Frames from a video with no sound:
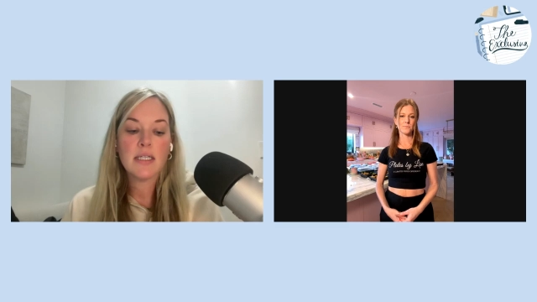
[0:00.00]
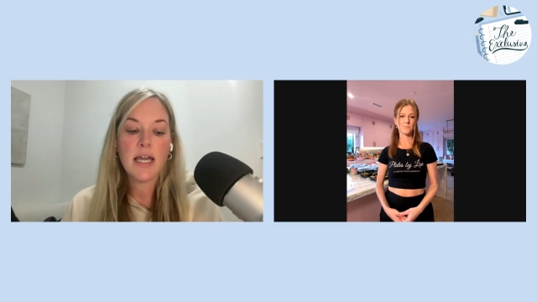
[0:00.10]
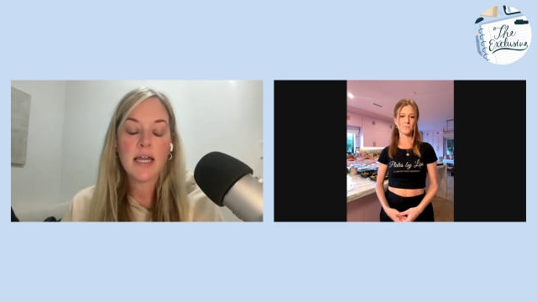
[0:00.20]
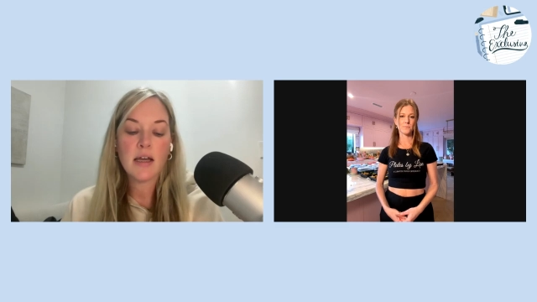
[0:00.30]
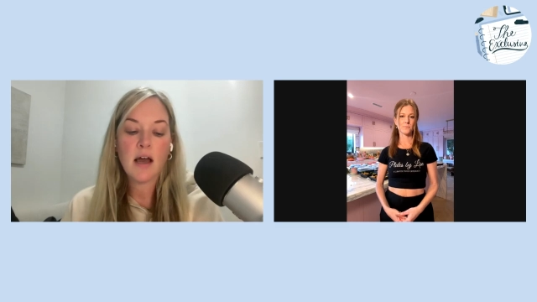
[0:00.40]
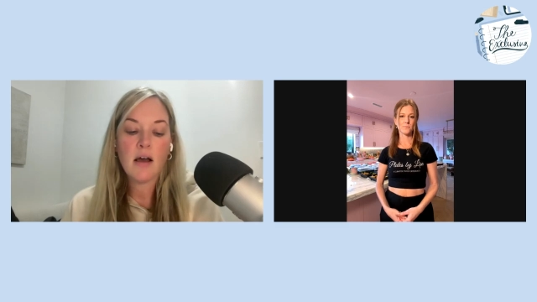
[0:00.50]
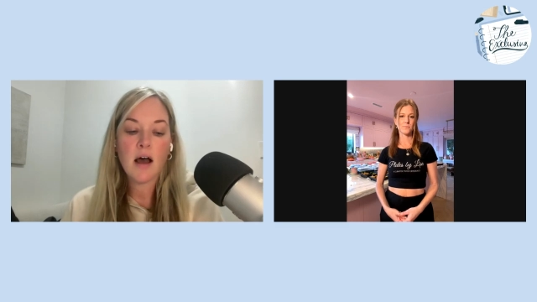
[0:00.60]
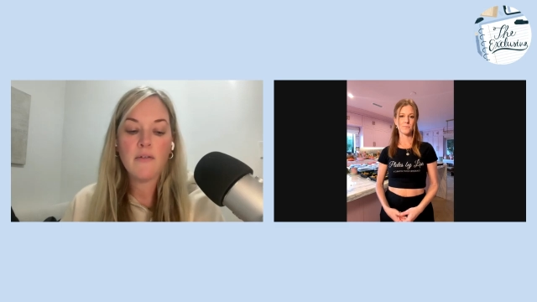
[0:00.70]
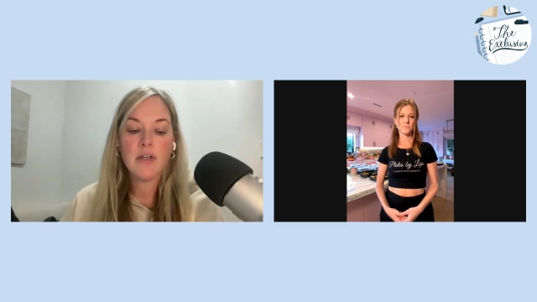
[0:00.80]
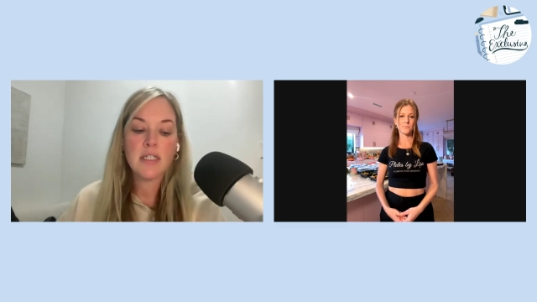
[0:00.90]
like
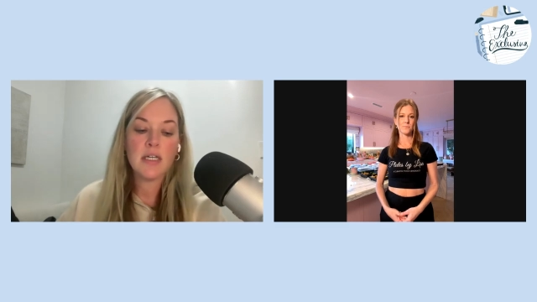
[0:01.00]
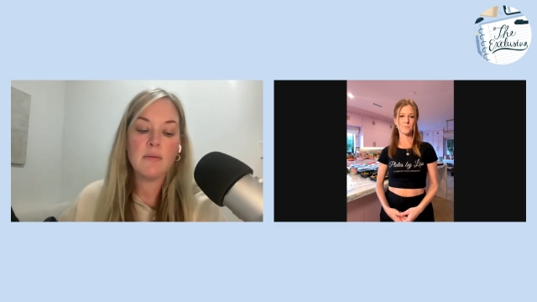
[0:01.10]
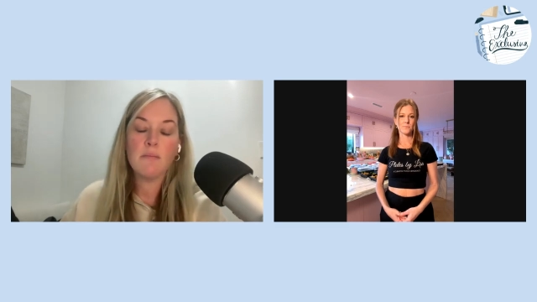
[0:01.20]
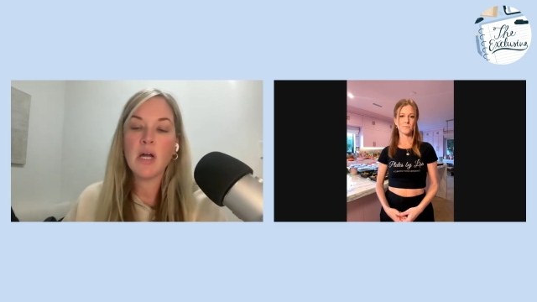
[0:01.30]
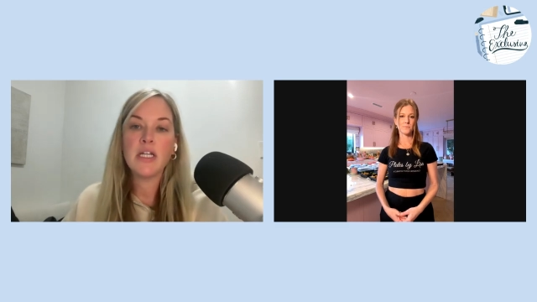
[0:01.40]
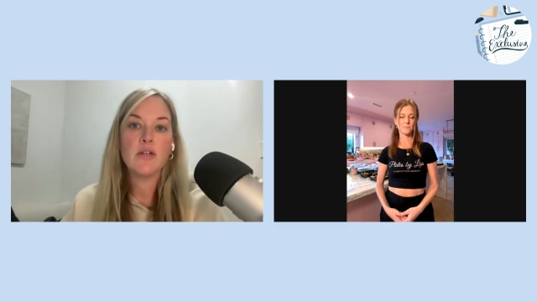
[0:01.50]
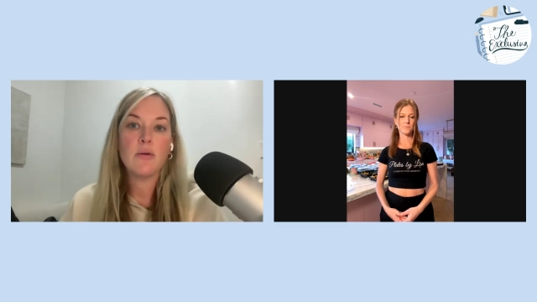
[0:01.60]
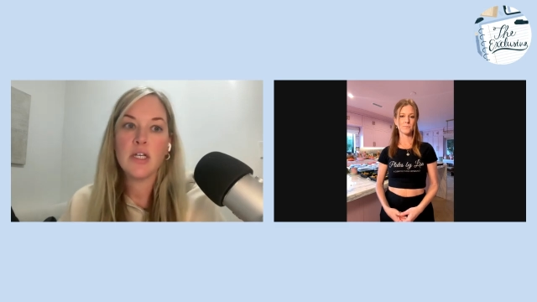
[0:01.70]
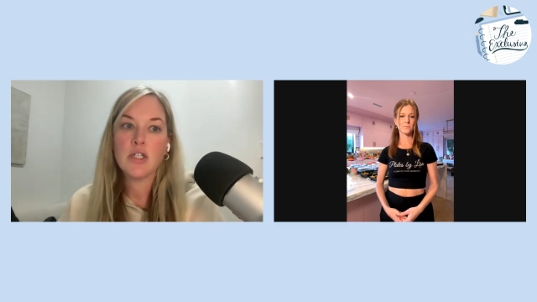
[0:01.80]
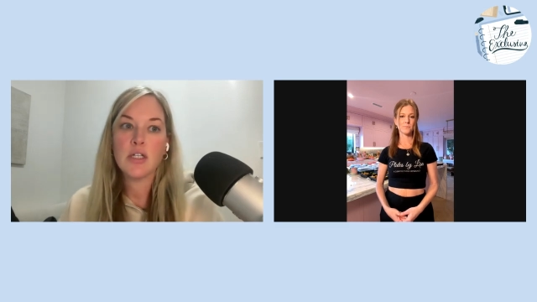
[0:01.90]
obviously money
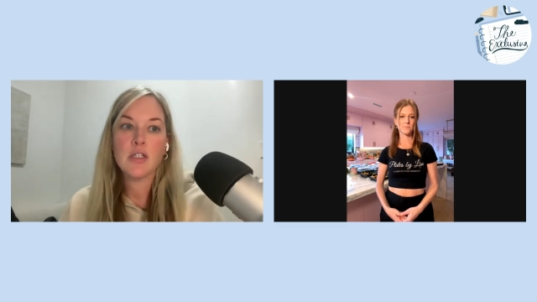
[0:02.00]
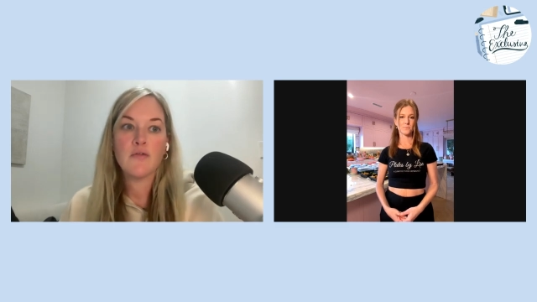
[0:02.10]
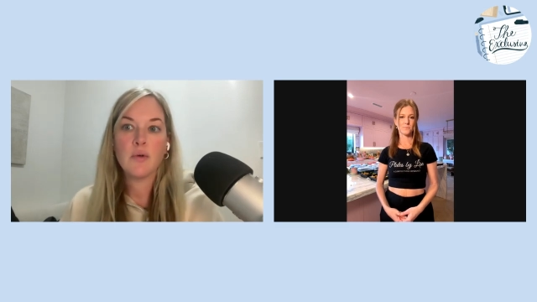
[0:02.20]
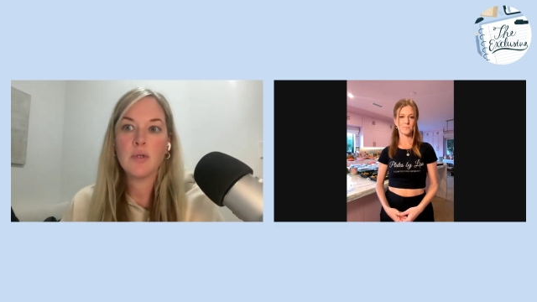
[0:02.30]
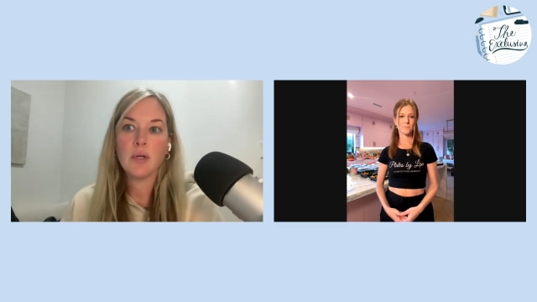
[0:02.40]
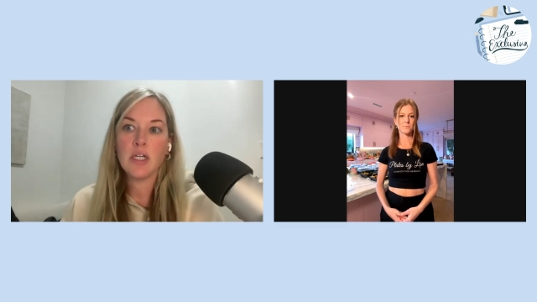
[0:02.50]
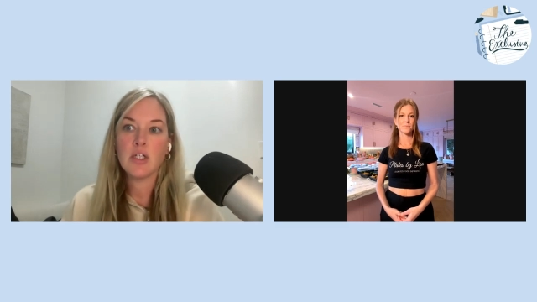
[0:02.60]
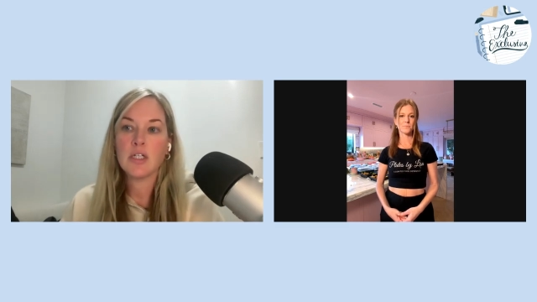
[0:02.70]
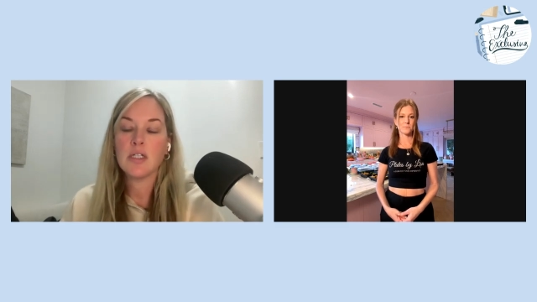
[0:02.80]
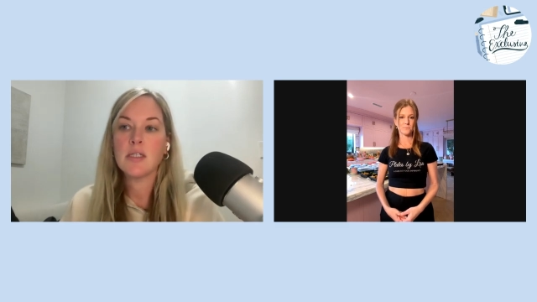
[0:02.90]
donations, food
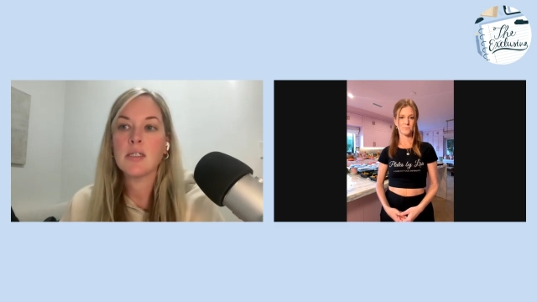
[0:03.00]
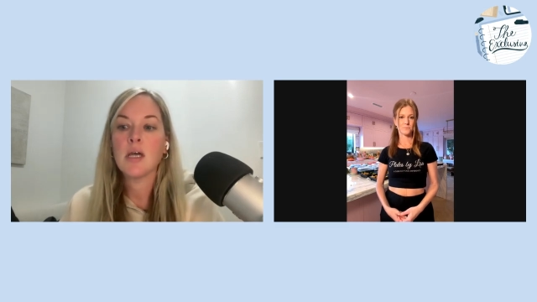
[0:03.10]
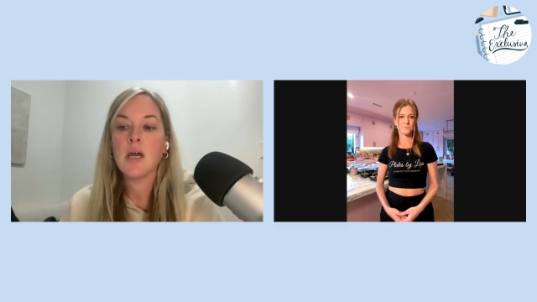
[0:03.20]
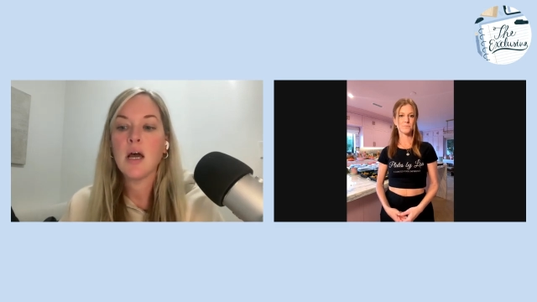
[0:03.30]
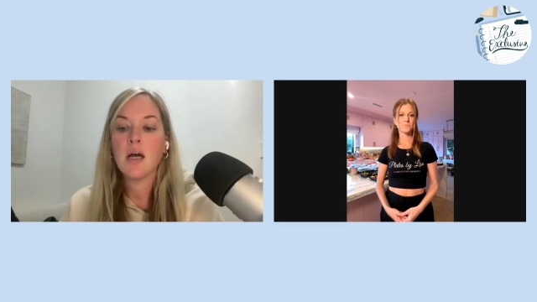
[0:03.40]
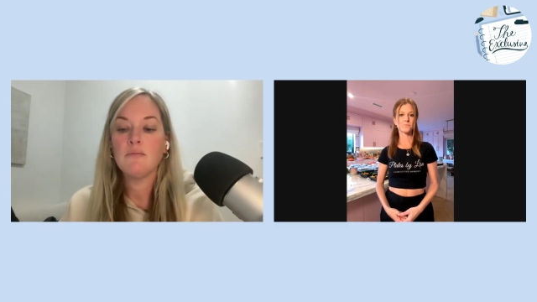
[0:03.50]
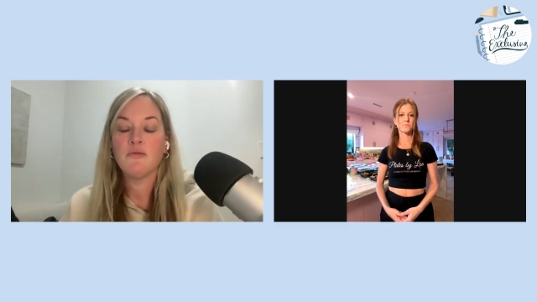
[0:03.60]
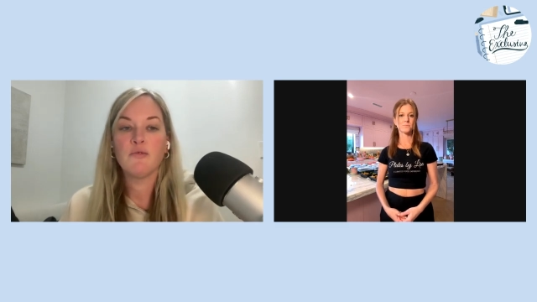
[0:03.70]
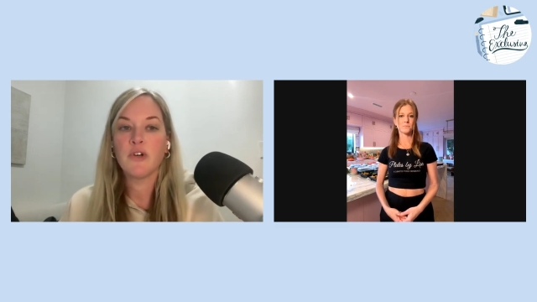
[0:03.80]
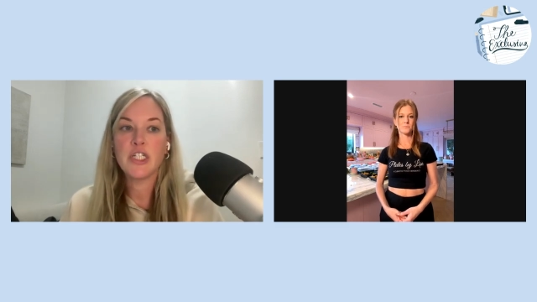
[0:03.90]
donations,
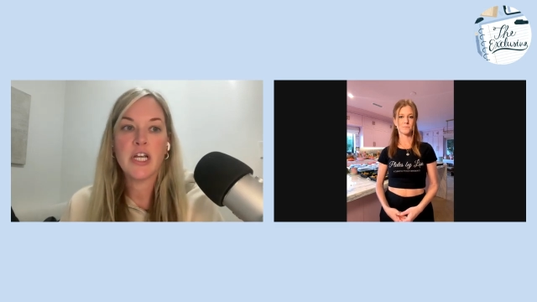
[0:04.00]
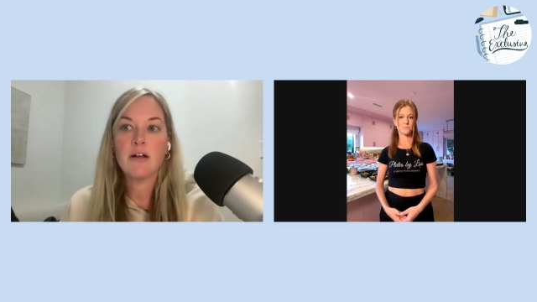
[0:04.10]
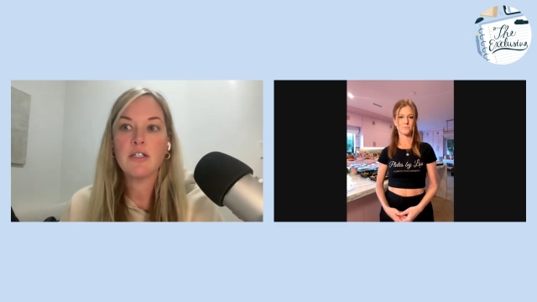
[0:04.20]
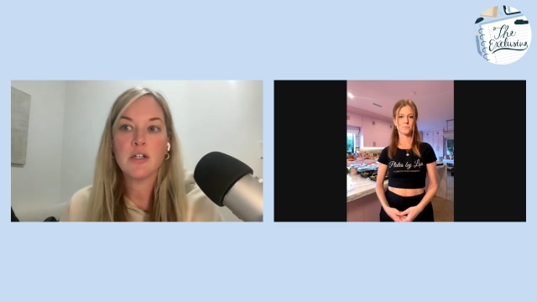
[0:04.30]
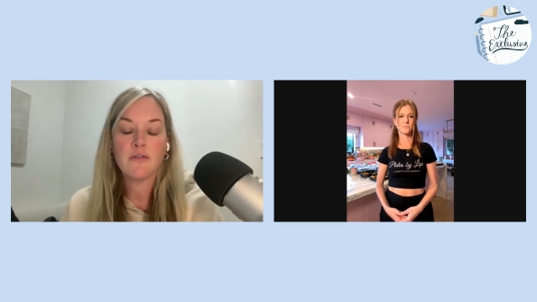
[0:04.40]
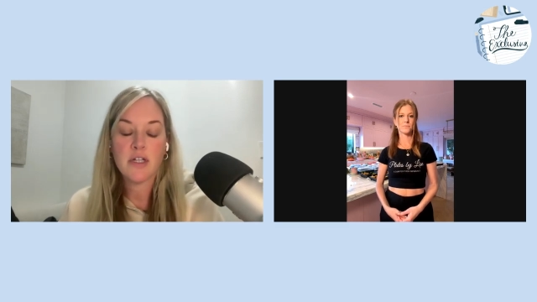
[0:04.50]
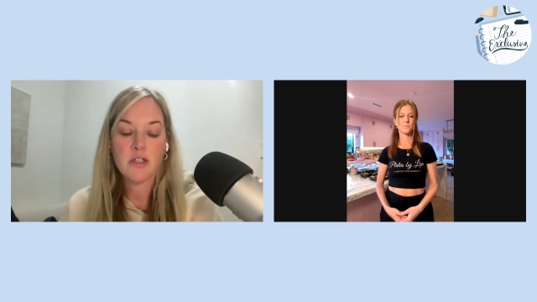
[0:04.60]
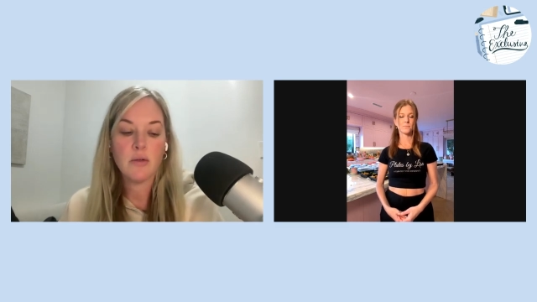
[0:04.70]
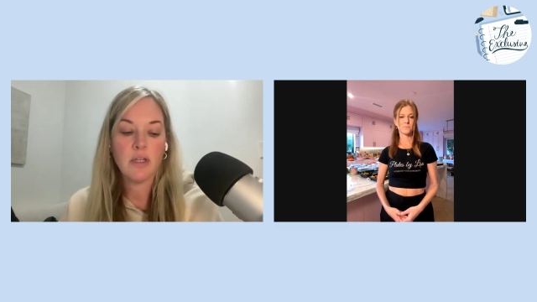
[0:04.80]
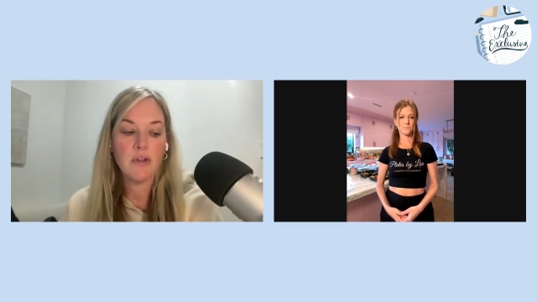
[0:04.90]
reaching out to your friends
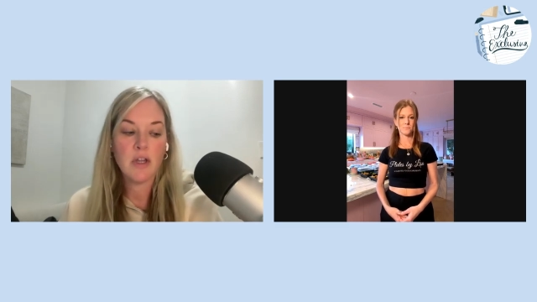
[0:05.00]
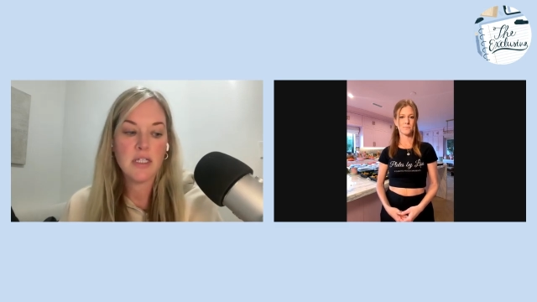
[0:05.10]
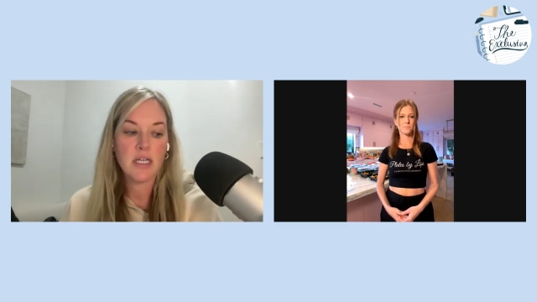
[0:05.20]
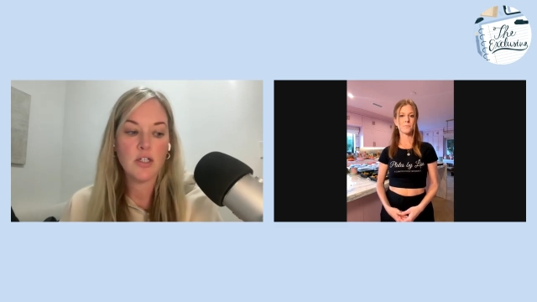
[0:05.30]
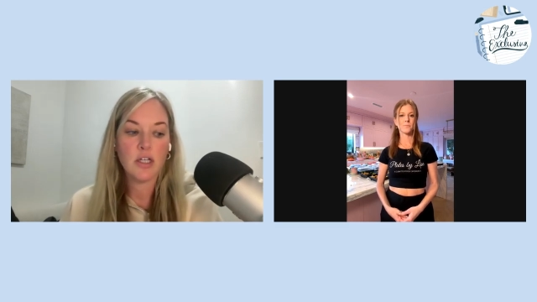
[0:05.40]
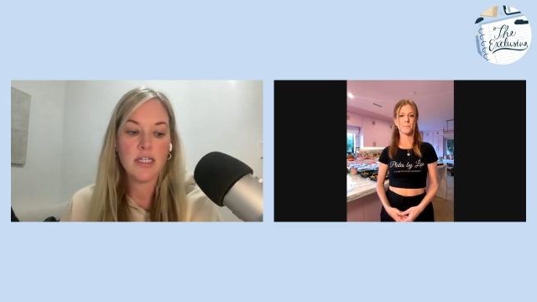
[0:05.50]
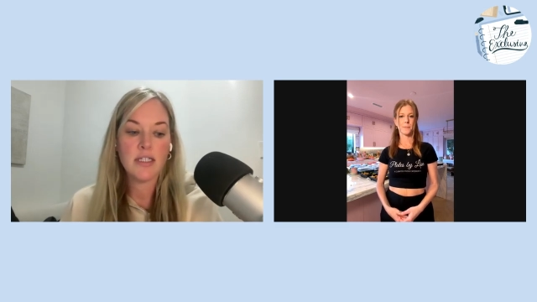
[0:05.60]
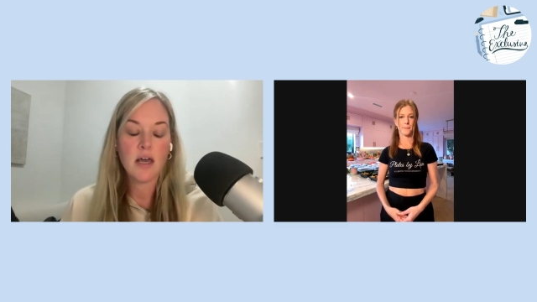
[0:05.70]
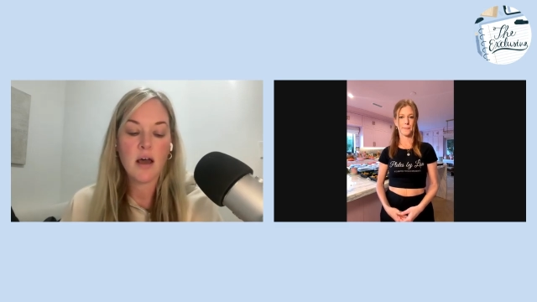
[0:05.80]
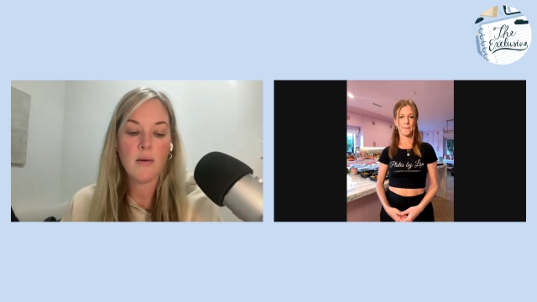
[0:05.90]
who live in Los Angeles.